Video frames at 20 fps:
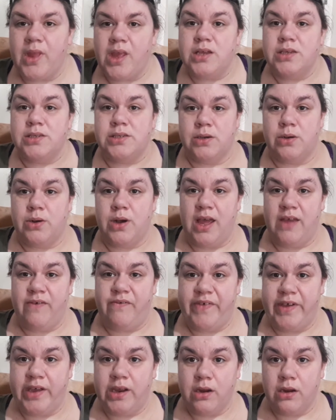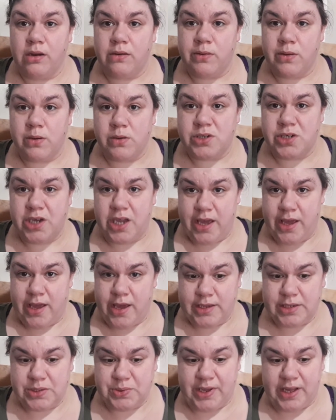So I finger crochet
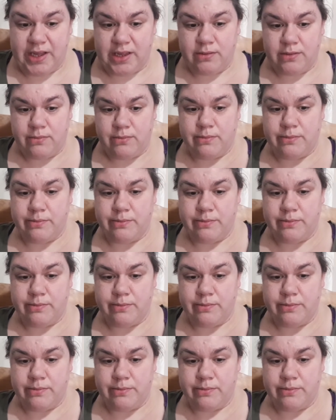as well.